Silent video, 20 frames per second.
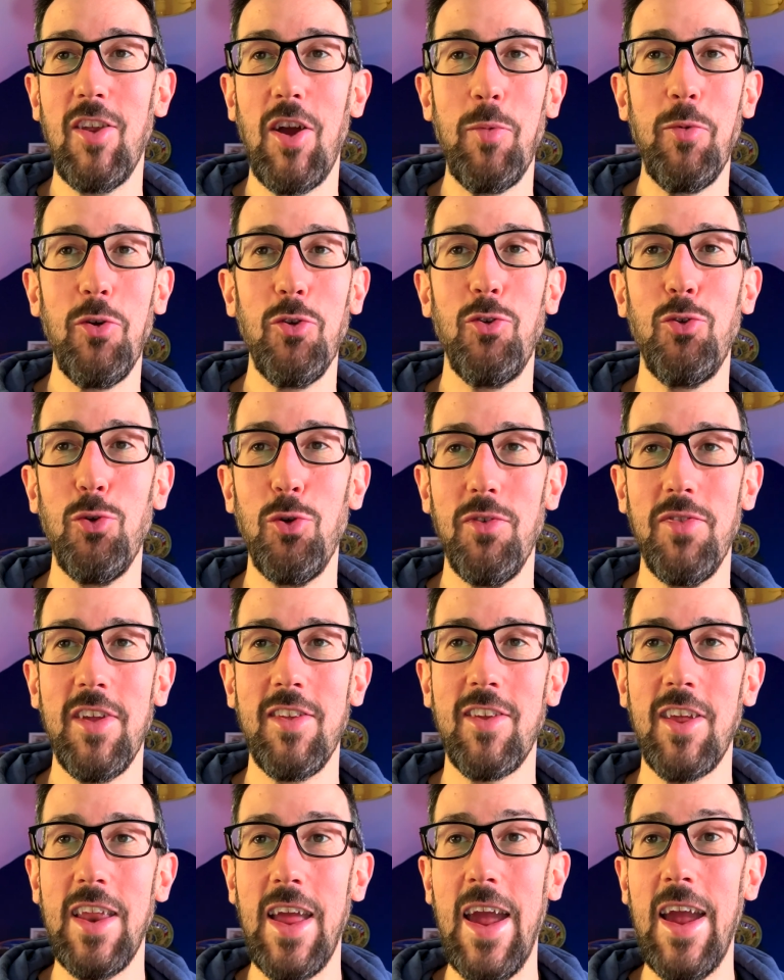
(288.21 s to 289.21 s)
I'm not sure if that's
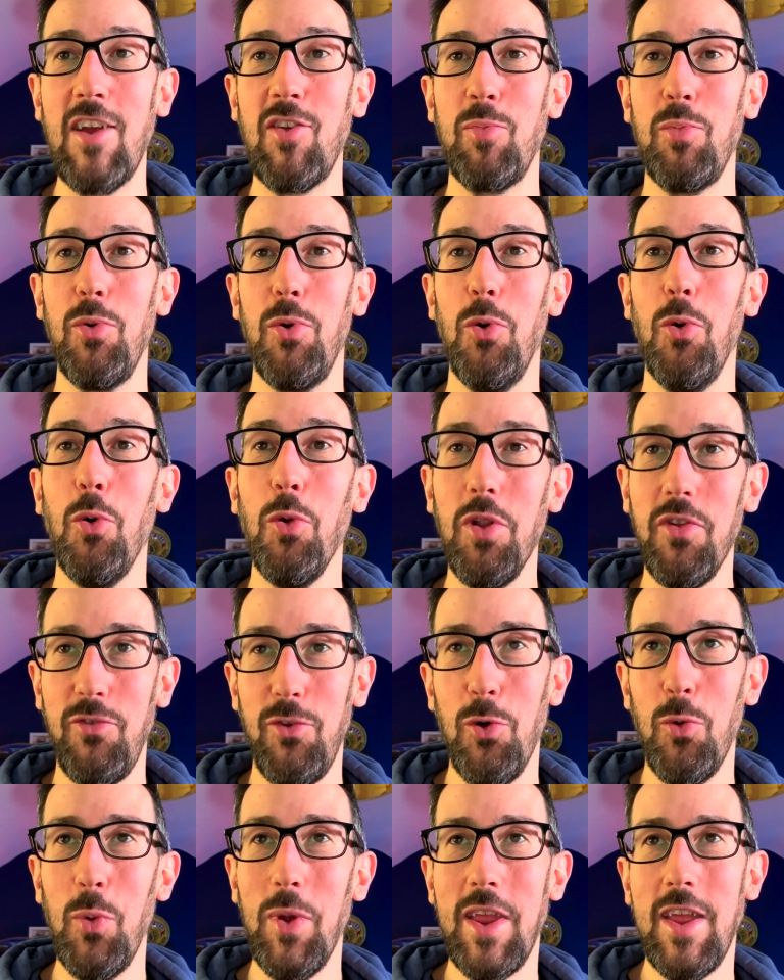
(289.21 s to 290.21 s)
going to export all of
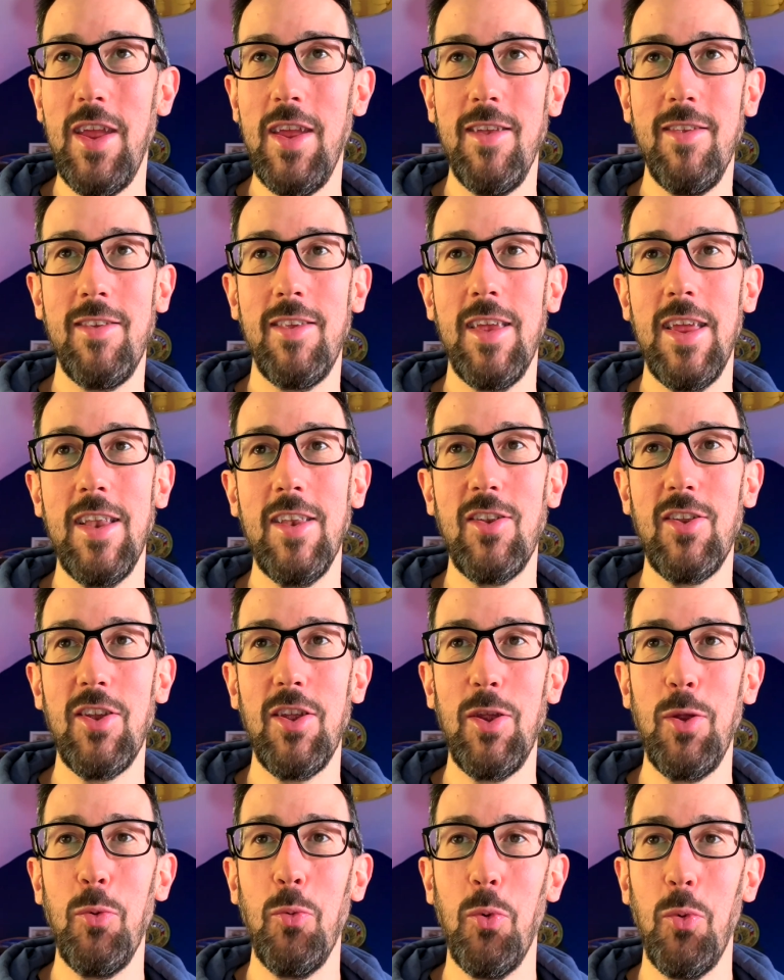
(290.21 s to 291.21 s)
your wikis
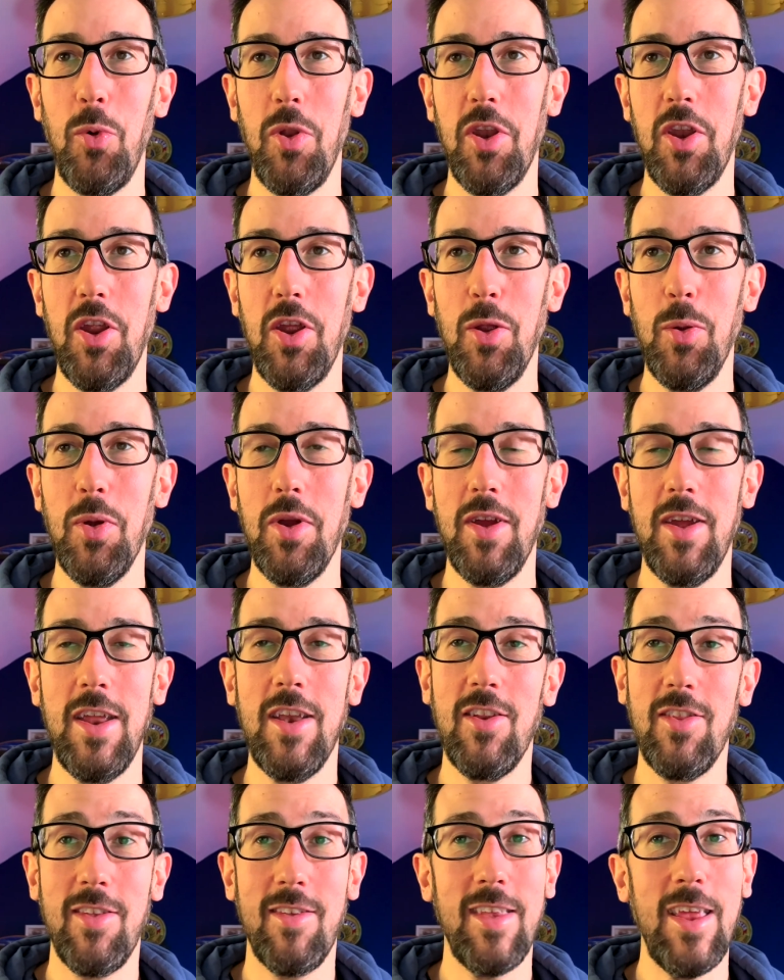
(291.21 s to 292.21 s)
into OneNote,
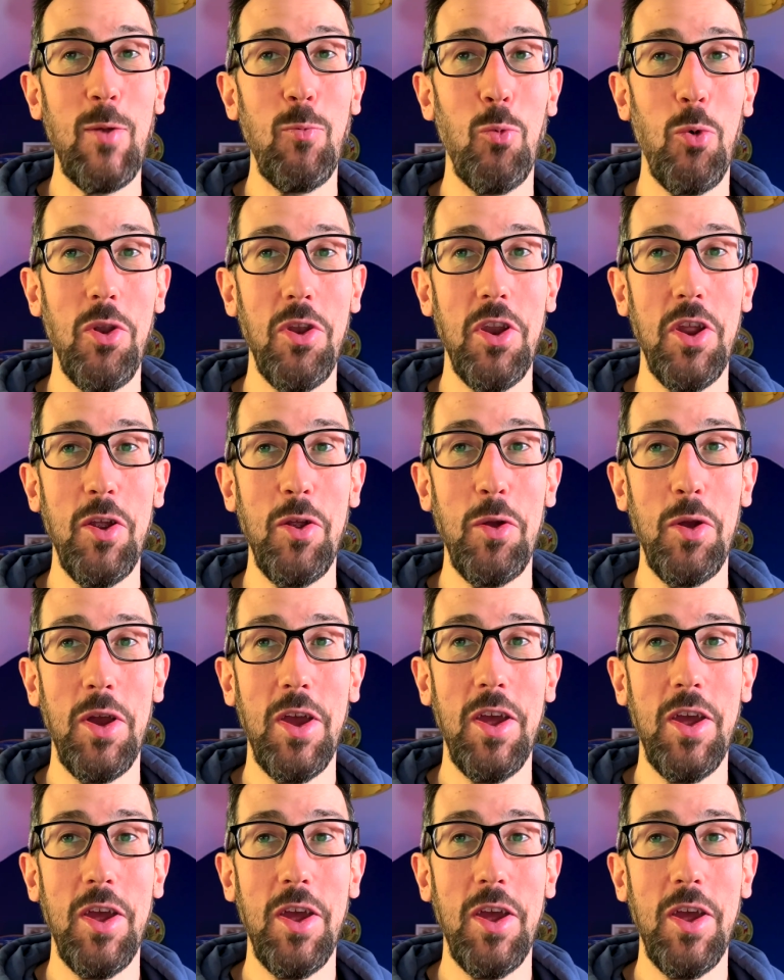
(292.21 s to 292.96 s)
into the same OneNote,